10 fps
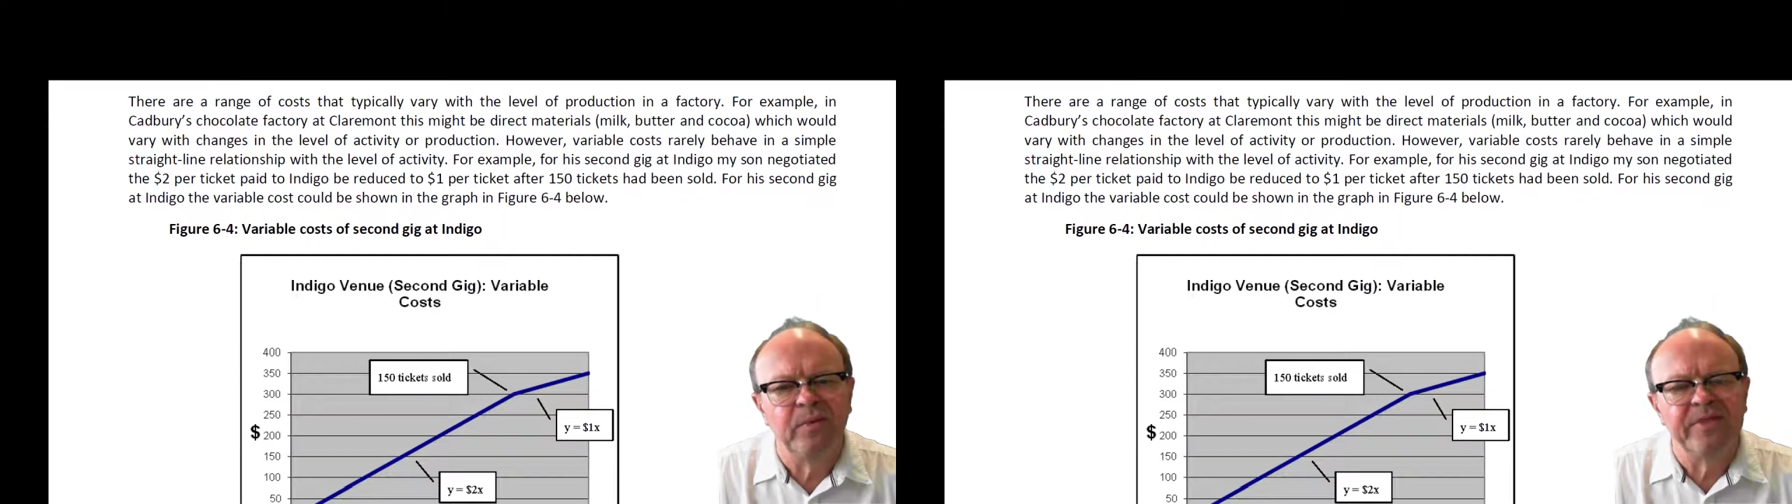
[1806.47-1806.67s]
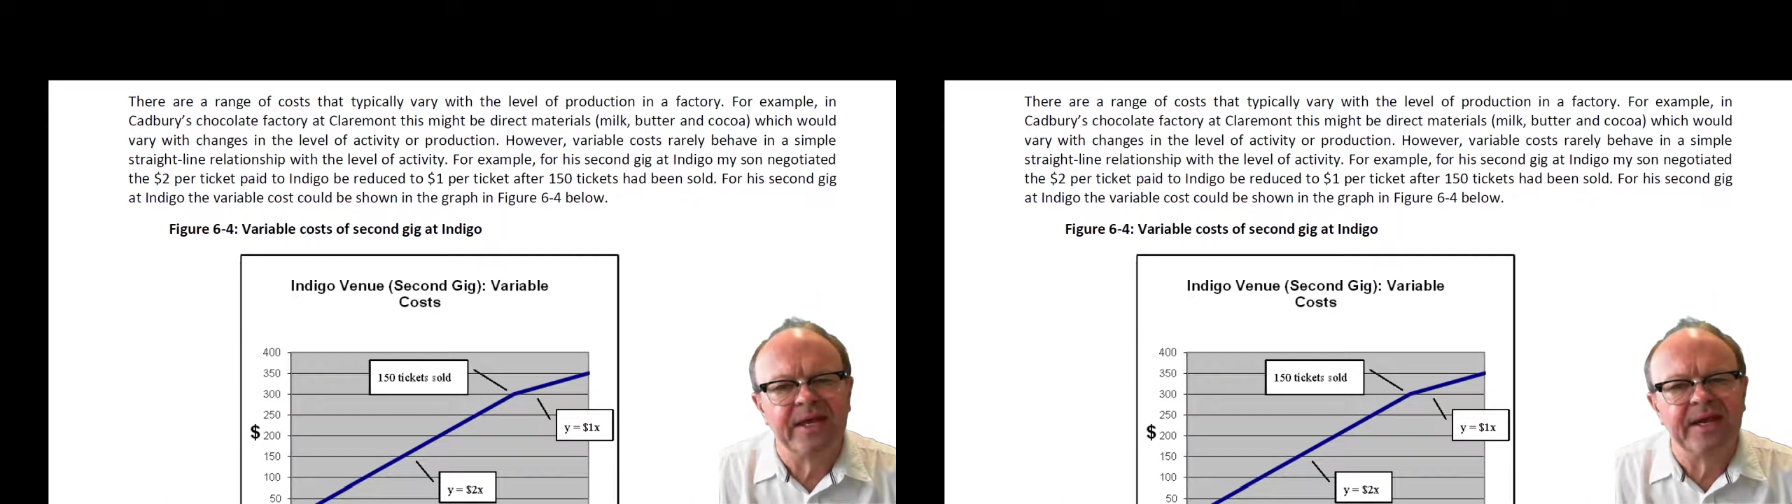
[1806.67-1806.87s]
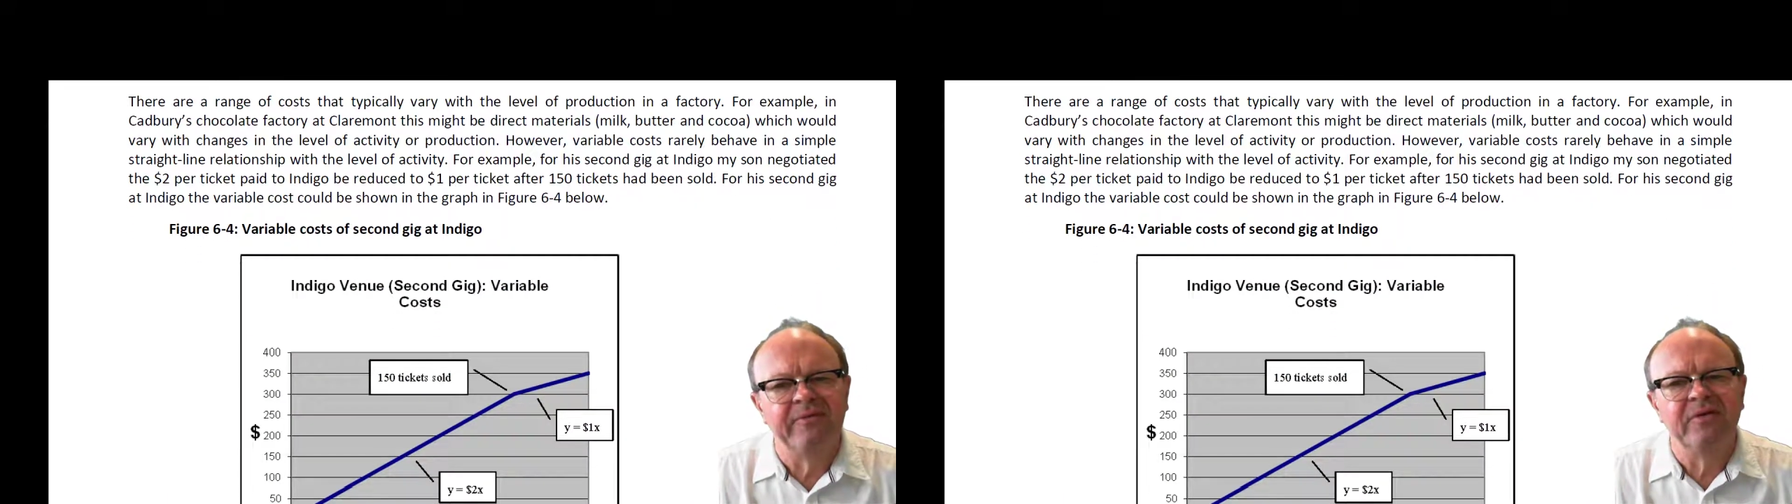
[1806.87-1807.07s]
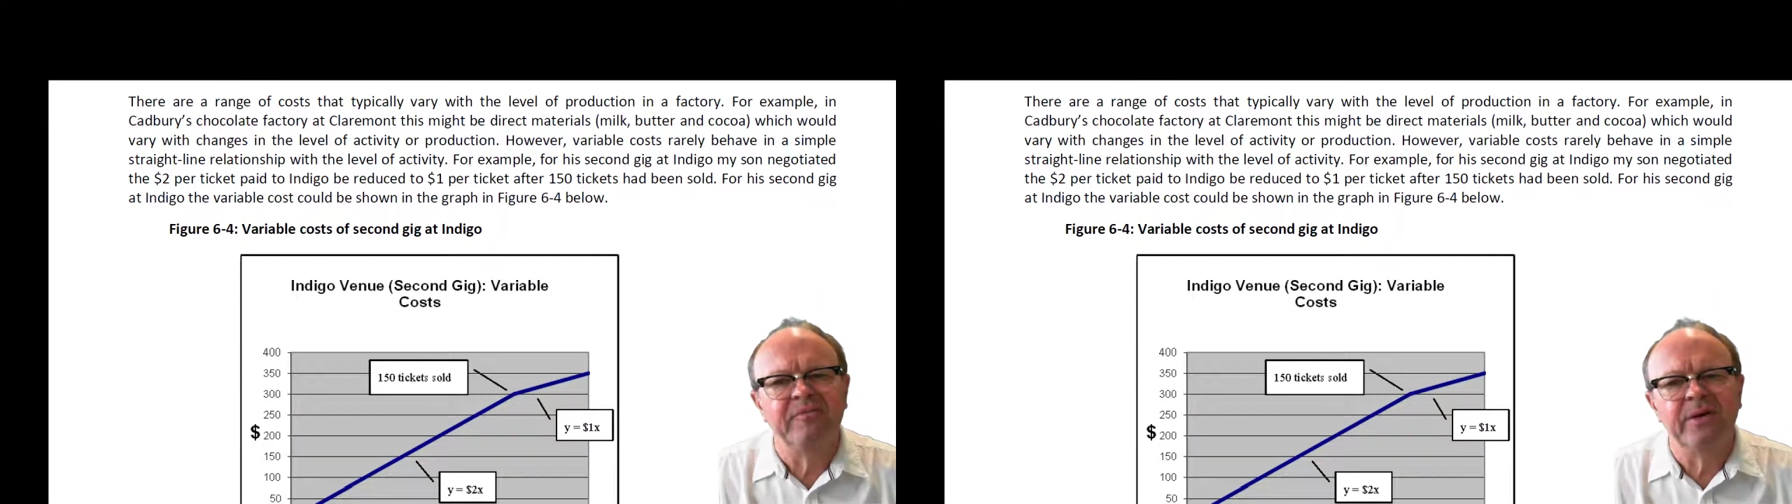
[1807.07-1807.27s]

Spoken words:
with the level of